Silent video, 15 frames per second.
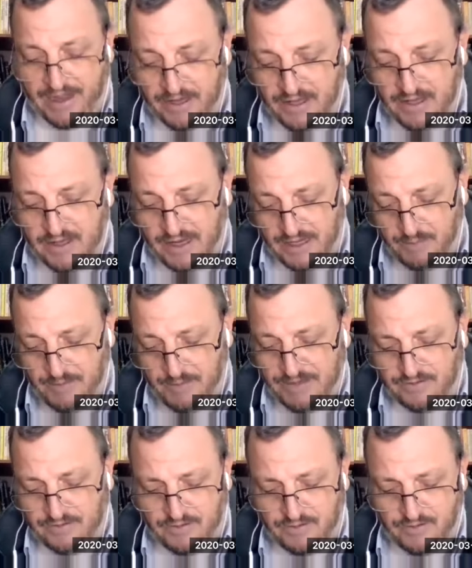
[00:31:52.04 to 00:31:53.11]
And he mentioned
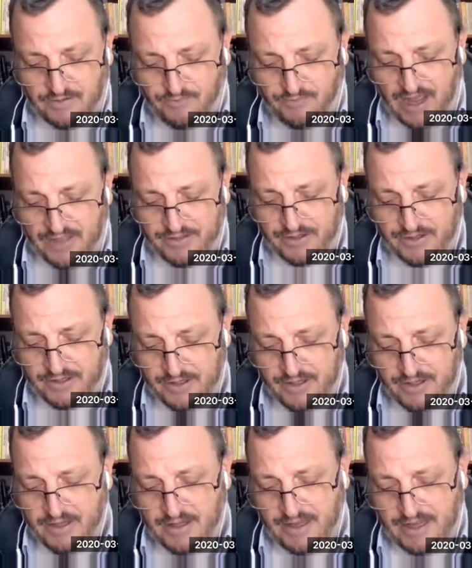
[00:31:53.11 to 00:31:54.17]
to his father,
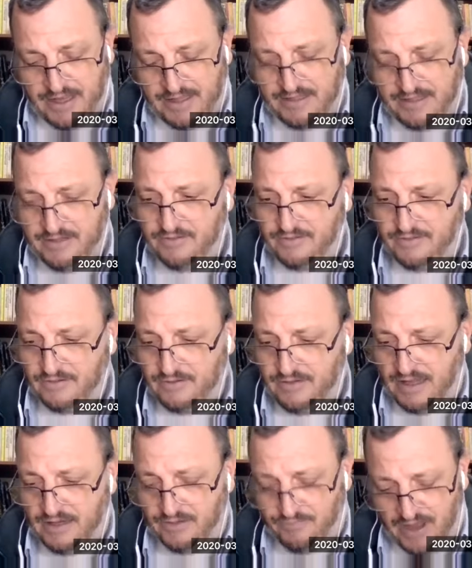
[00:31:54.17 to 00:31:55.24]
and
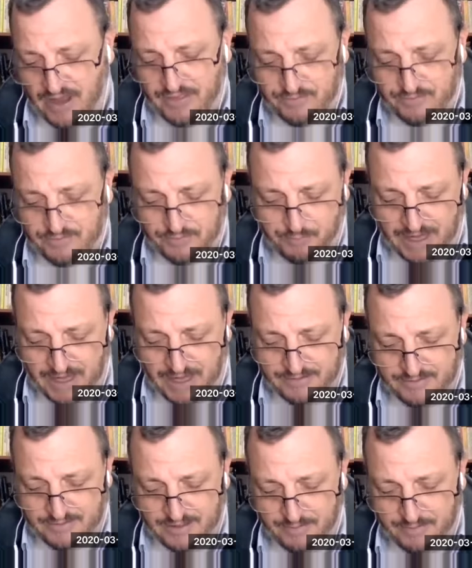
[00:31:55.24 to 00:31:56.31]
his father responded to
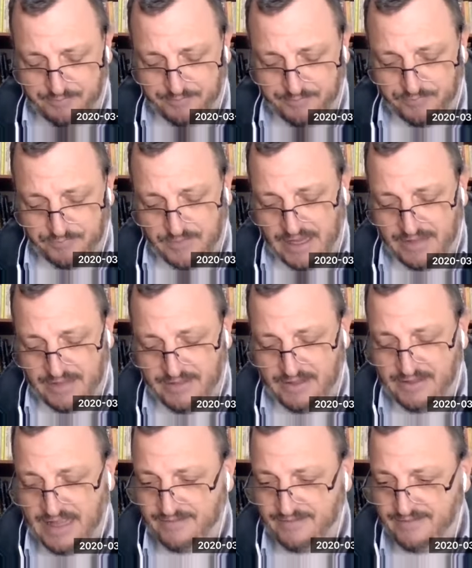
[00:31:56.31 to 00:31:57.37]
him. And then
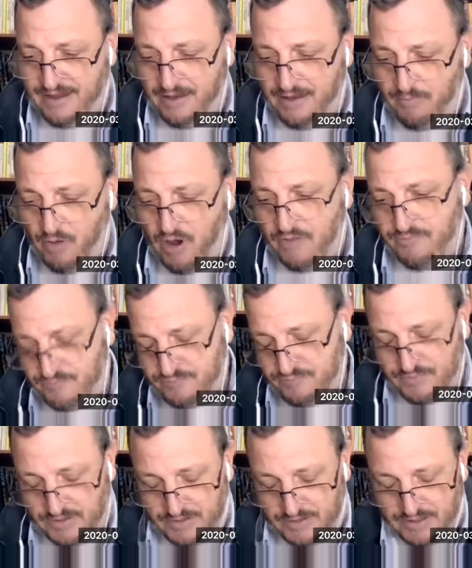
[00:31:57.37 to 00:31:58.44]
that set him off
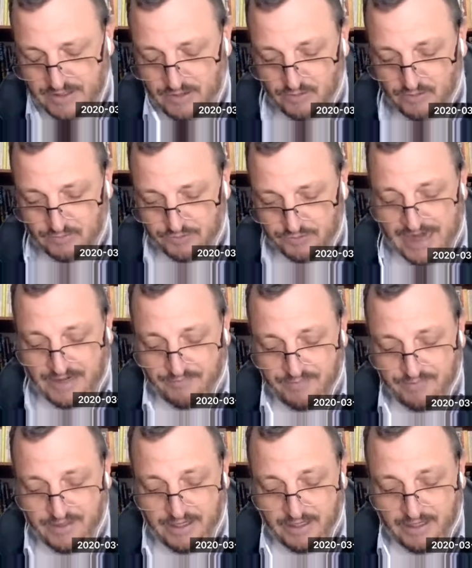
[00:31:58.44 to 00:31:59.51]
on a whole track of thinking.